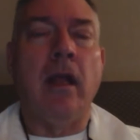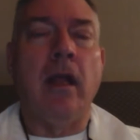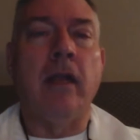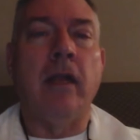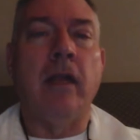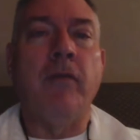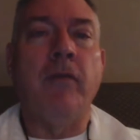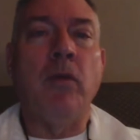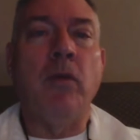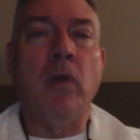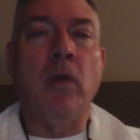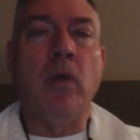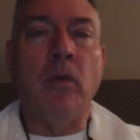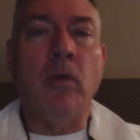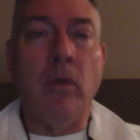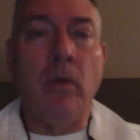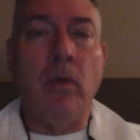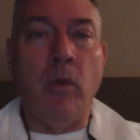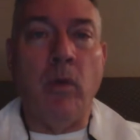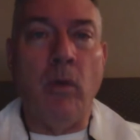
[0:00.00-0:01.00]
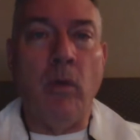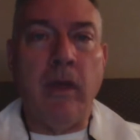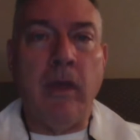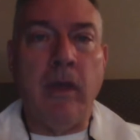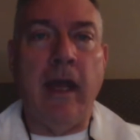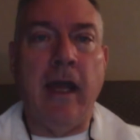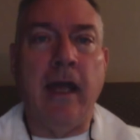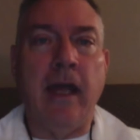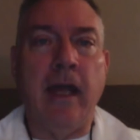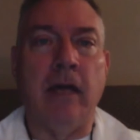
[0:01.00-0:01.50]
And if we work with what we
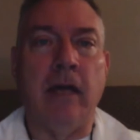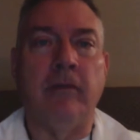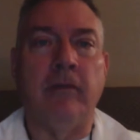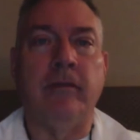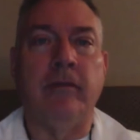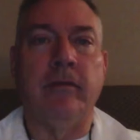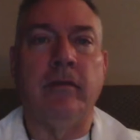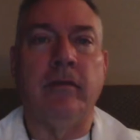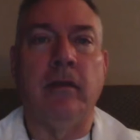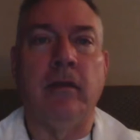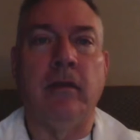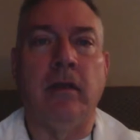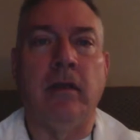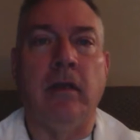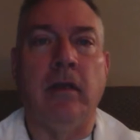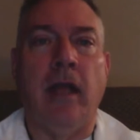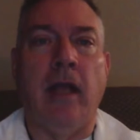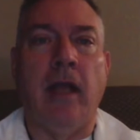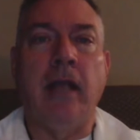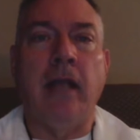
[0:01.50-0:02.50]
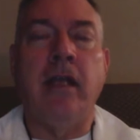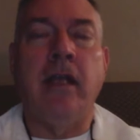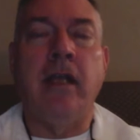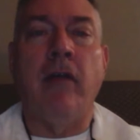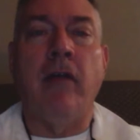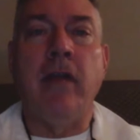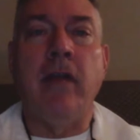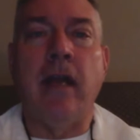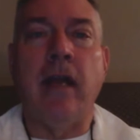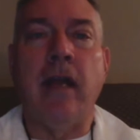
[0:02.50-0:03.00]
have and
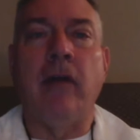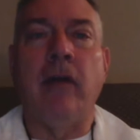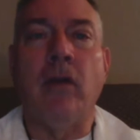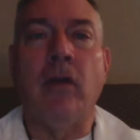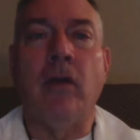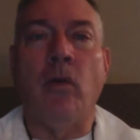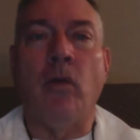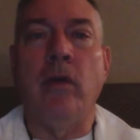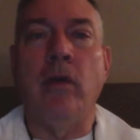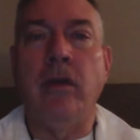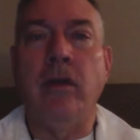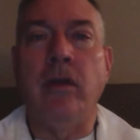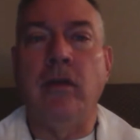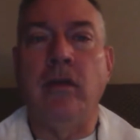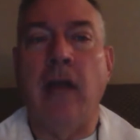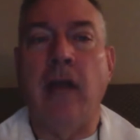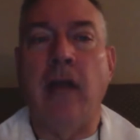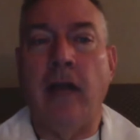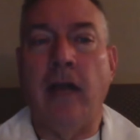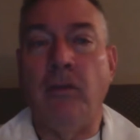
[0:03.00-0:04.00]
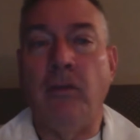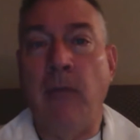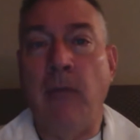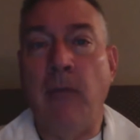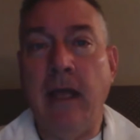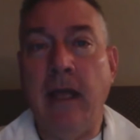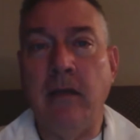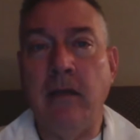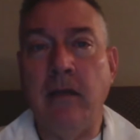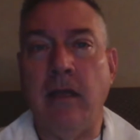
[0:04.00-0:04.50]
carry it out according to God's
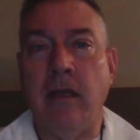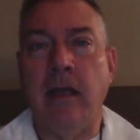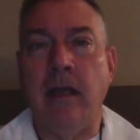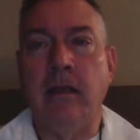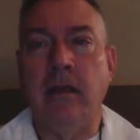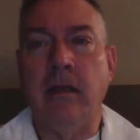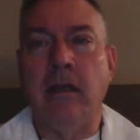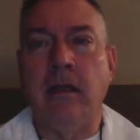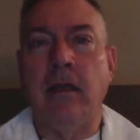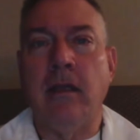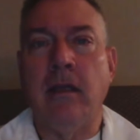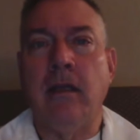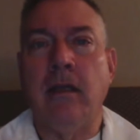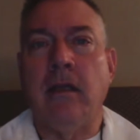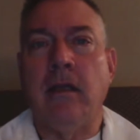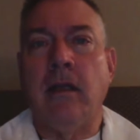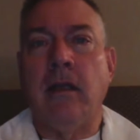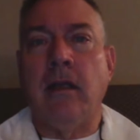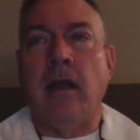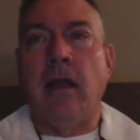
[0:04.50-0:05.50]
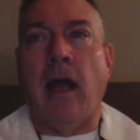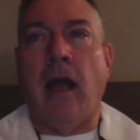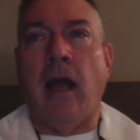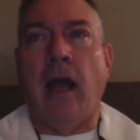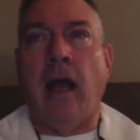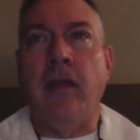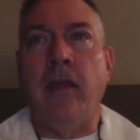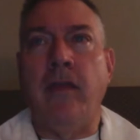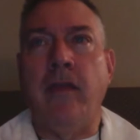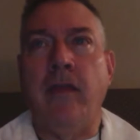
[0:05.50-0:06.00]
mandate,
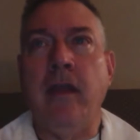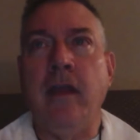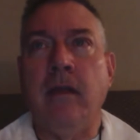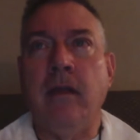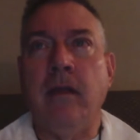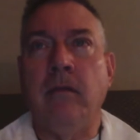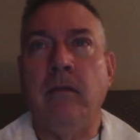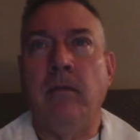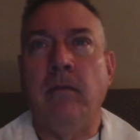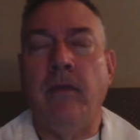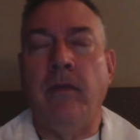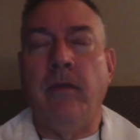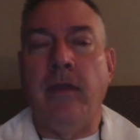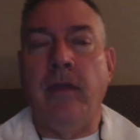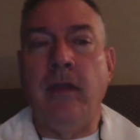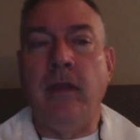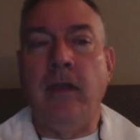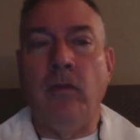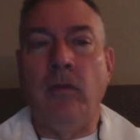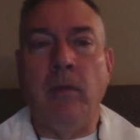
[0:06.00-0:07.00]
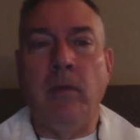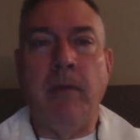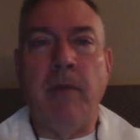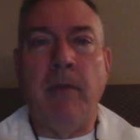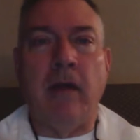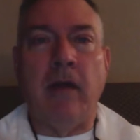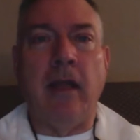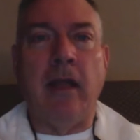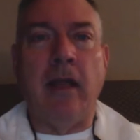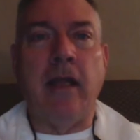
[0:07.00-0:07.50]
I think things will be
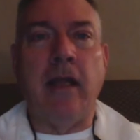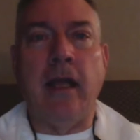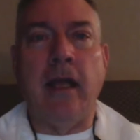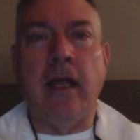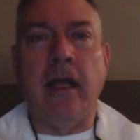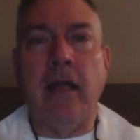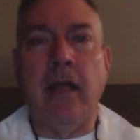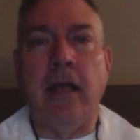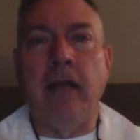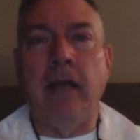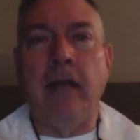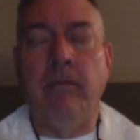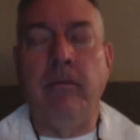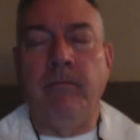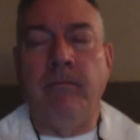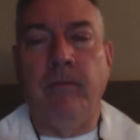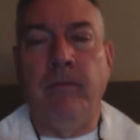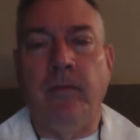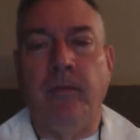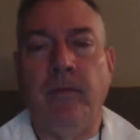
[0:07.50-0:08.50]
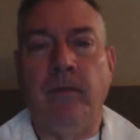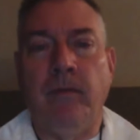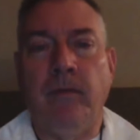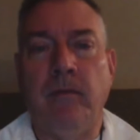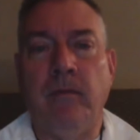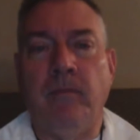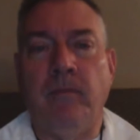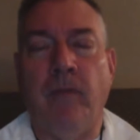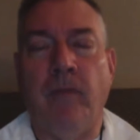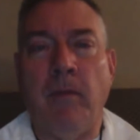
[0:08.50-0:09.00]
better. And I,
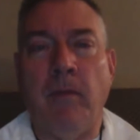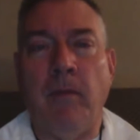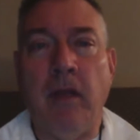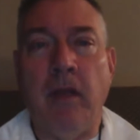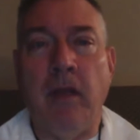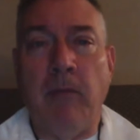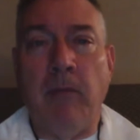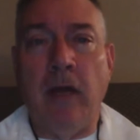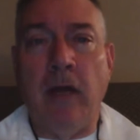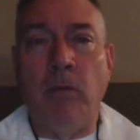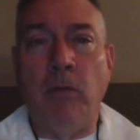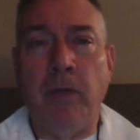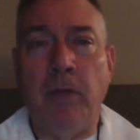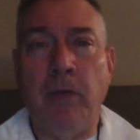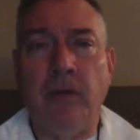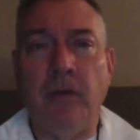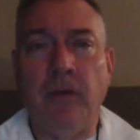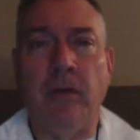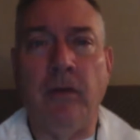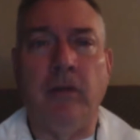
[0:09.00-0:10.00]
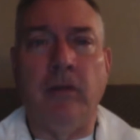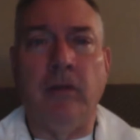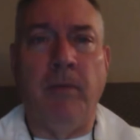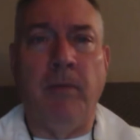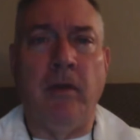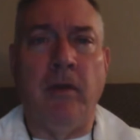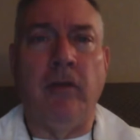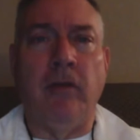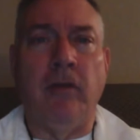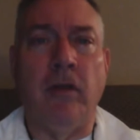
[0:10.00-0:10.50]
from my own personal
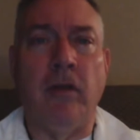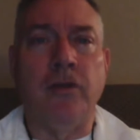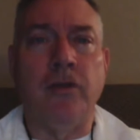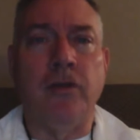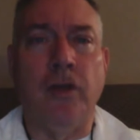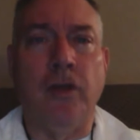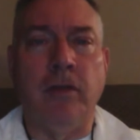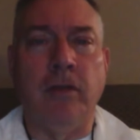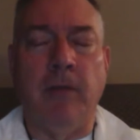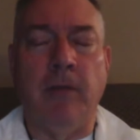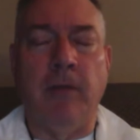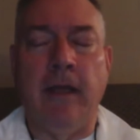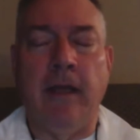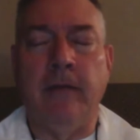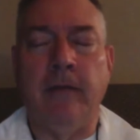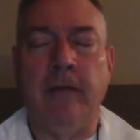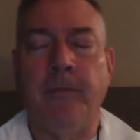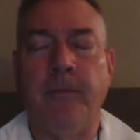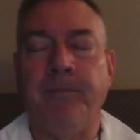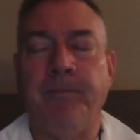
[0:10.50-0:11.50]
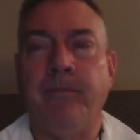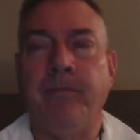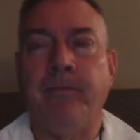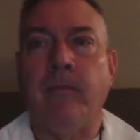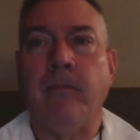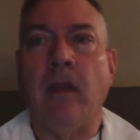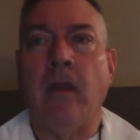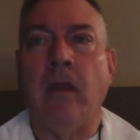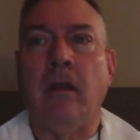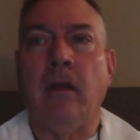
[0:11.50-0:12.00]
experience in a church plant,
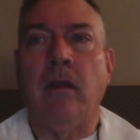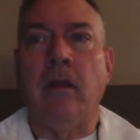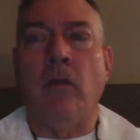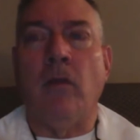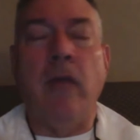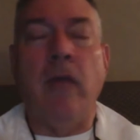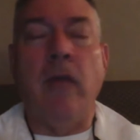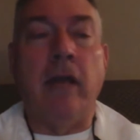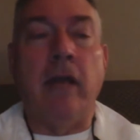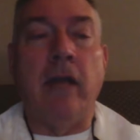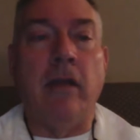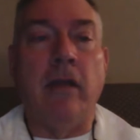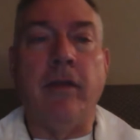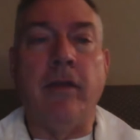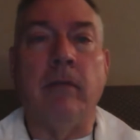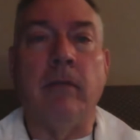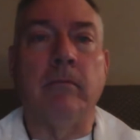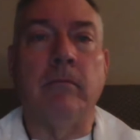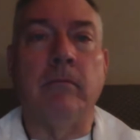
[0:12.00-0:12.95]
we had nothing.